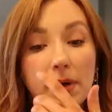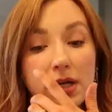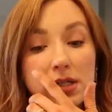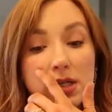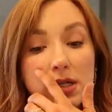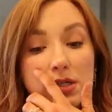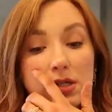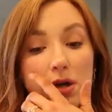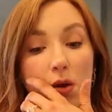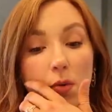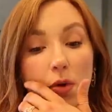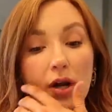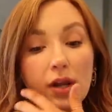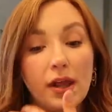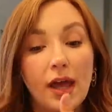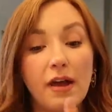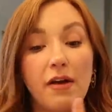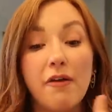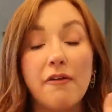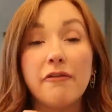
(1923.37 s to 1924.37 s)
because I don't want to
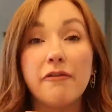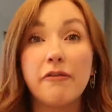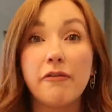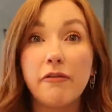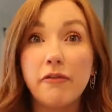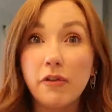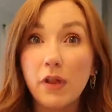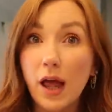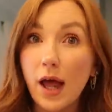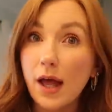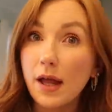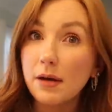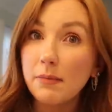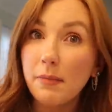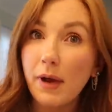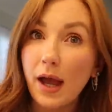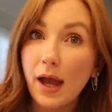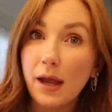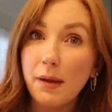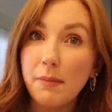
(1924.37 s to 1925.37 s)
like flood
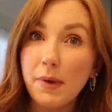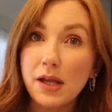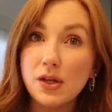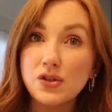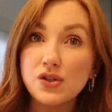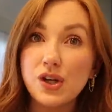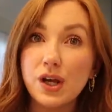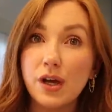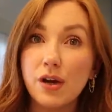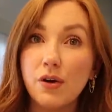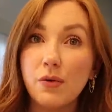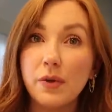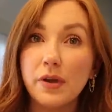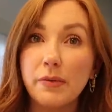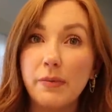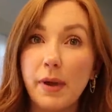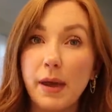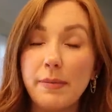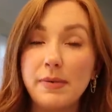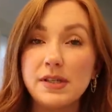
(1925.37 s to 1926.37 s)
my main channel
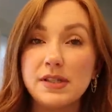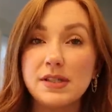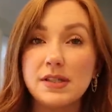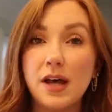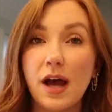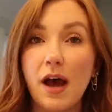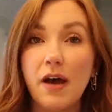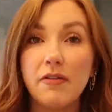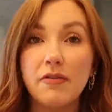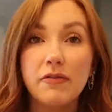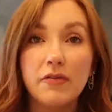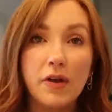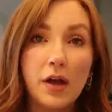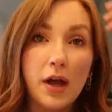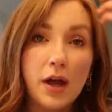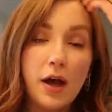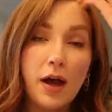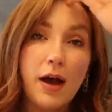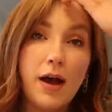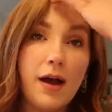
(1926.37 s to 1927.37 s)
with baby stuff.
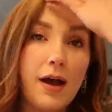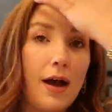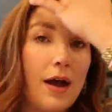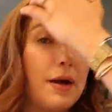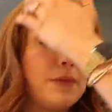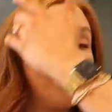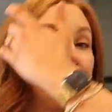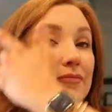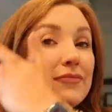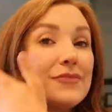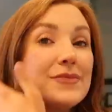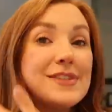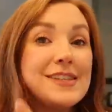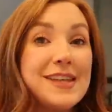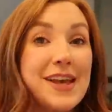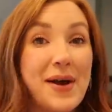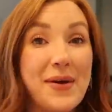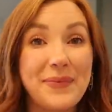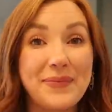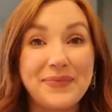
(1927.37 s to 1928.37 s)
Um,
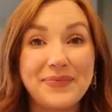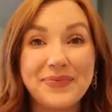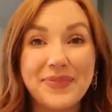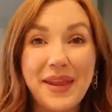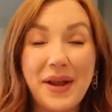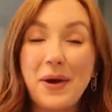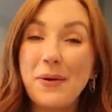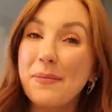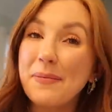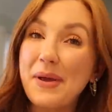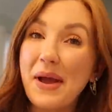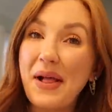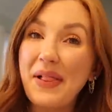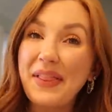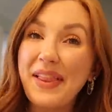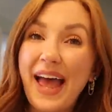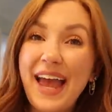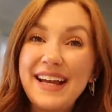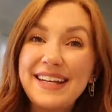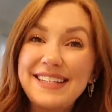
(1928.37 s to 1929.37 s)
so I hope y'all
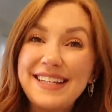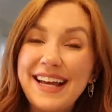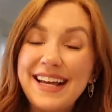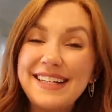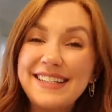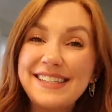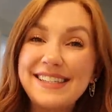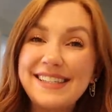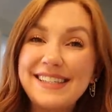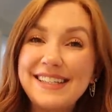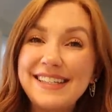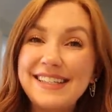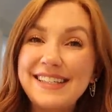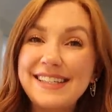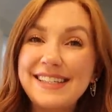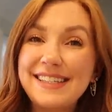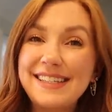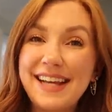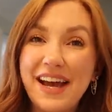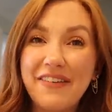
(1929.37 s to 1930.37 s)
liked it.
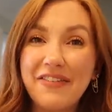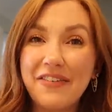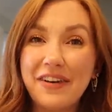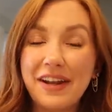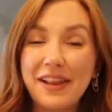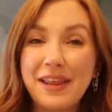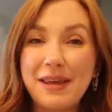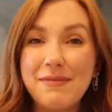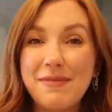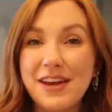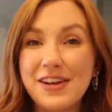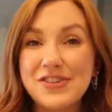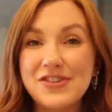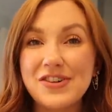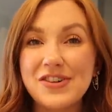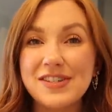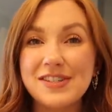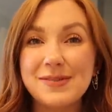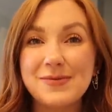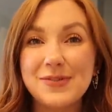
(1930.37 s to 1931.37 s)
Definitely make
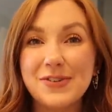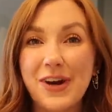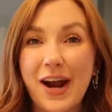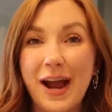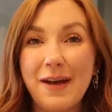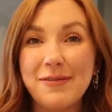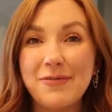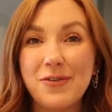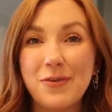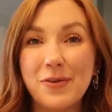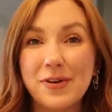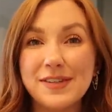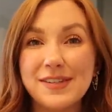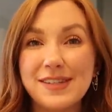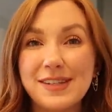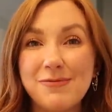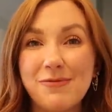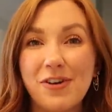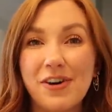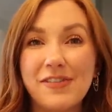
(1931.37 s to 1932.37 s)
sure to subscribe if you wanna
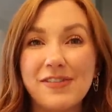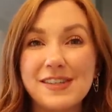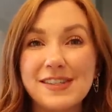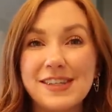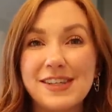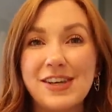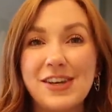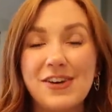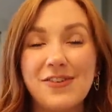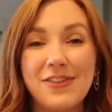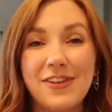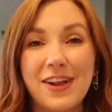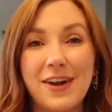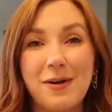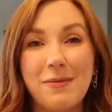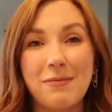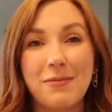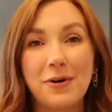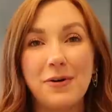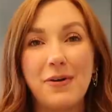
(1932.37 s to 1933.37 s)
see more of this cute
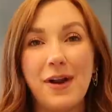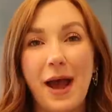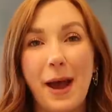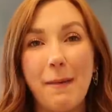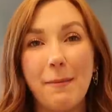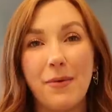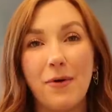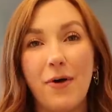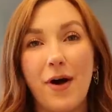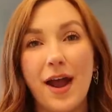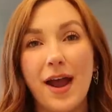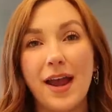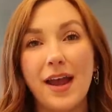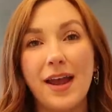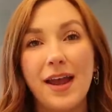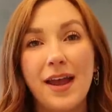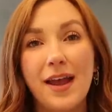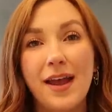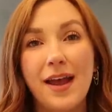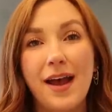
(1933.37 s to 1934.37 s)
little brunette
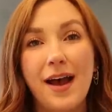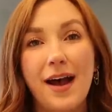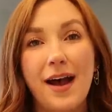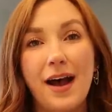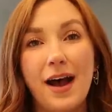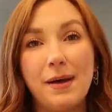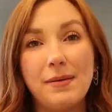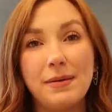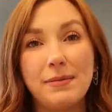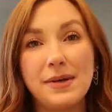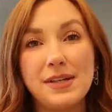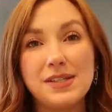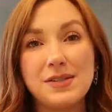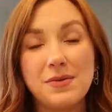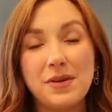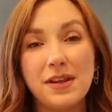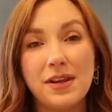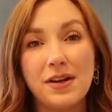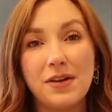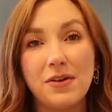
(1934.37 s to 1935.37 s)
boy um, and my
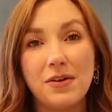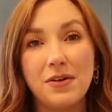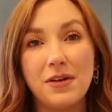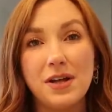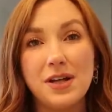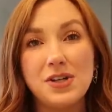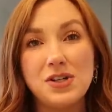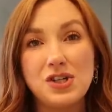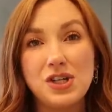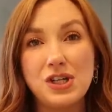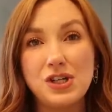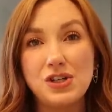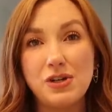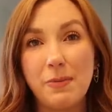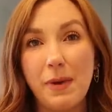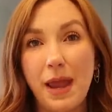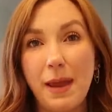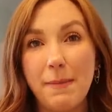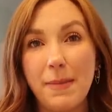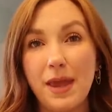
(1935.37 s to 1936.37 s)
sweet little ginger
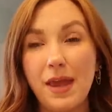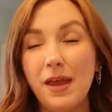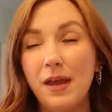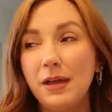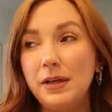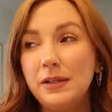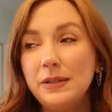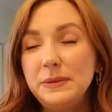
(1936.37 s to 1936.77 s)
baby.